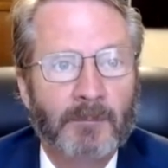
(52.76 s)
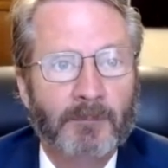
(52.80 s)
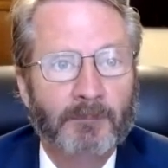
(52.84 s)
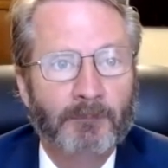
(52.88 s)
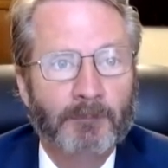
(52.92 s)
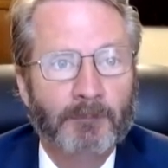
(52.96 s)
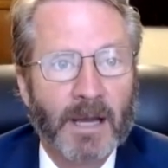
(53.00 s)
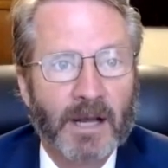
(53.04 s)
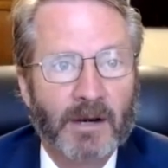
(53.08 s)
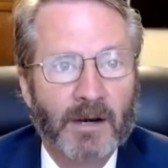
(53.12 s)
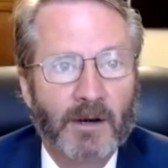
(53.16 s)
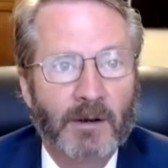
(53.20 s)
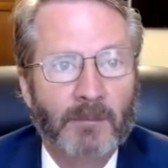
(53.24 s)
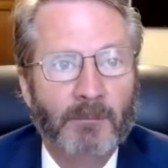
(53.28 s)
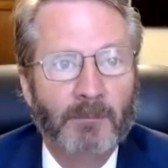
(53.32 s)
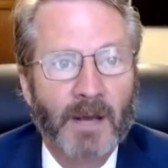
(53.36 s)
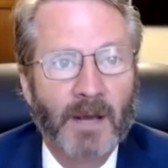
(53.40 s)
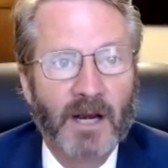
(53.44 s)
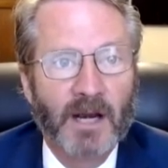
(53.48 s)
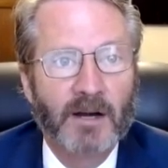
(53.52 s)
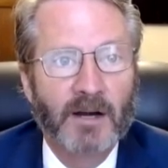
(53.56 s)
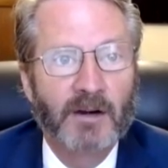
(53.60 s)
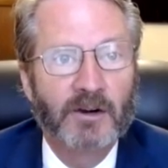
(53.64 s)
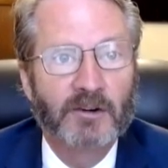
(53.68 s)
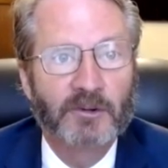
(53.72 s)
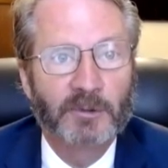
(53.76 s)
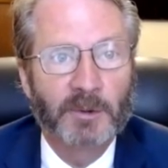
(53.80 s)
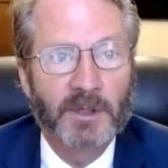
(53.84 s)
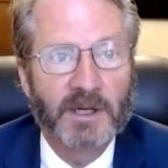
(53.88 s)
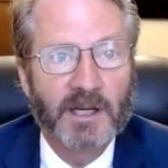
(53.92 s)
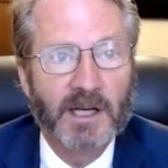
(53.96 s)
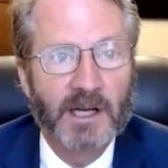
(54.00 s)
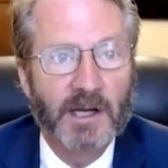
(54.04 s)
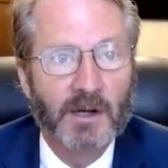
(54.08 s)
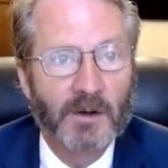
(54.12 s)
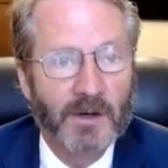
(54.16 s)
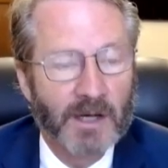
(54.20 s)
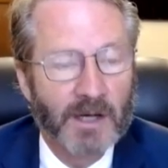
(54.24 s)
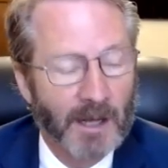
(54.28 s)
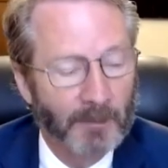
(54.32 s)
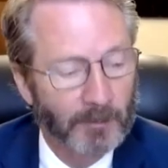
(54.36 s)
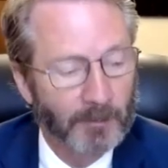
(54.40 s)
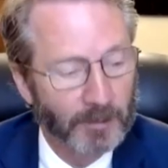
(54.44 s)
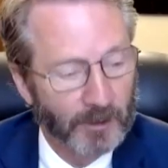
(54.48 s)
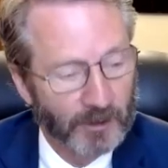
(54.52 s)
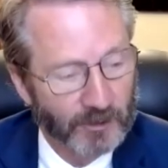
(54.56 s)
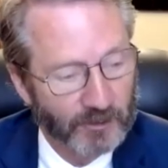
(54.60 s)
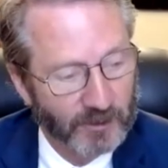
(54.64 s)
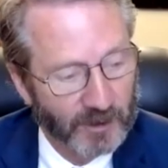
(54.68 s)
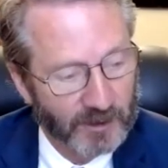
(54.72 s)
better and better as we go, and I
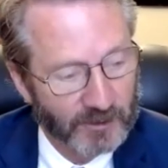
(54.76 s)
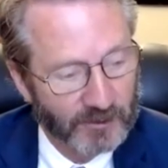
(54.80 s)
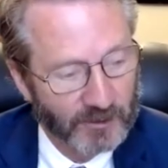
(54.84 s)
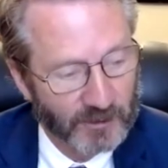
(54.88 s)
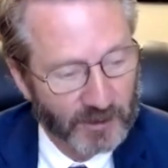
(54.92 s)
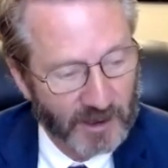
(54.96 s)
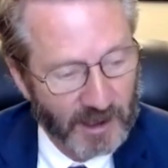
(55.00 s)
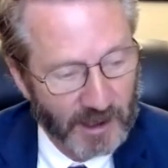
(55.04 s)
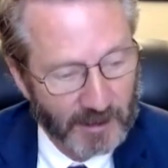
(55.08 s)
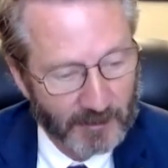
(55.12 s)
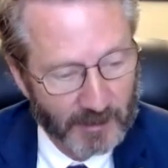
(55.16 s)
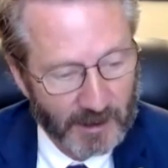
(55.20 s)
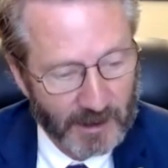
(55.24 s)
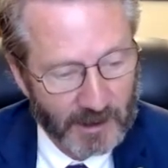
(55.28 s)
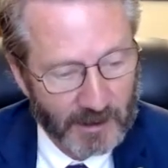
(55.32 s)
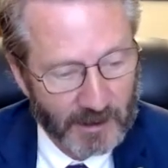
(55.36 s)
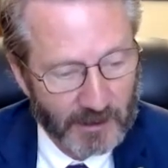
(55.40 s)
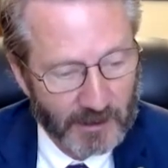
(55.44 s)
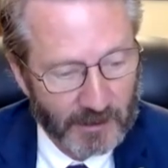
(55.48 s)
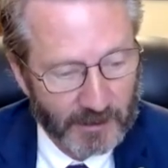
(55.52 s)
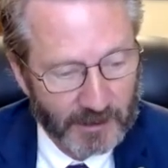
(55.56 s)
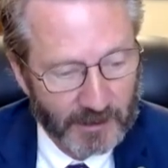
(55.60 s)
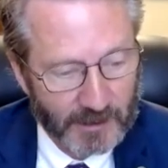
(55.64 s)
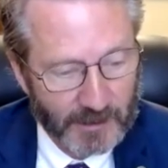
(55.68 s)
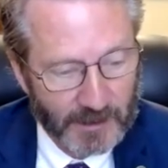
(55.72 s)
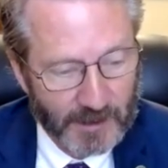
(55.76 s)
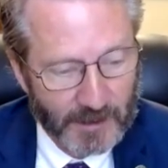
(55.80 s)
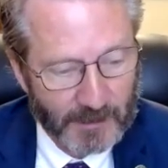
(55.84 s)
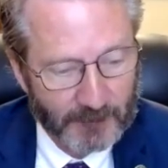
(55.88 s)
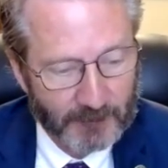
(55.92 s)
appreciate you coming on.